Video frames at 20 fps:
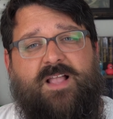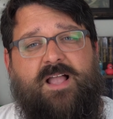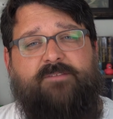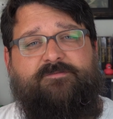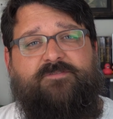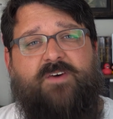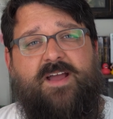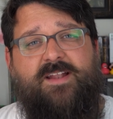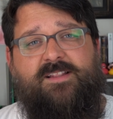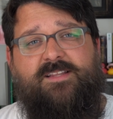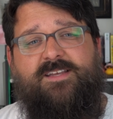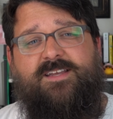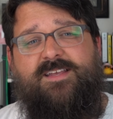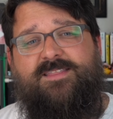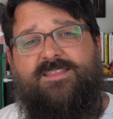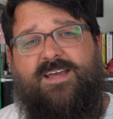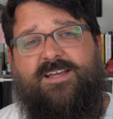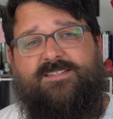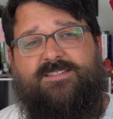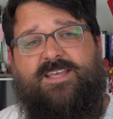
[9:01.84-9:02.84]
And finally,
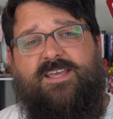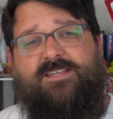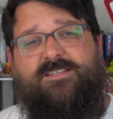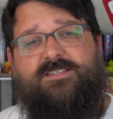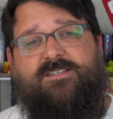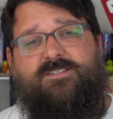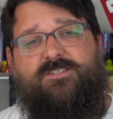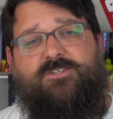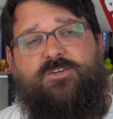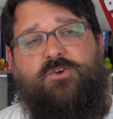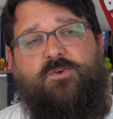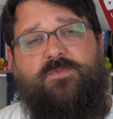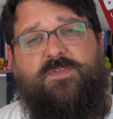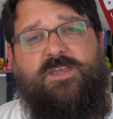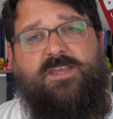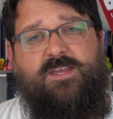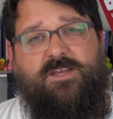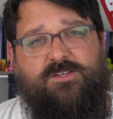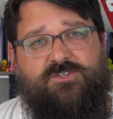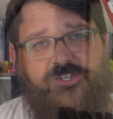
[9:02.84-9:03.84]
that takes us to
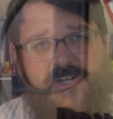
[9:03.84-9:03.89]
the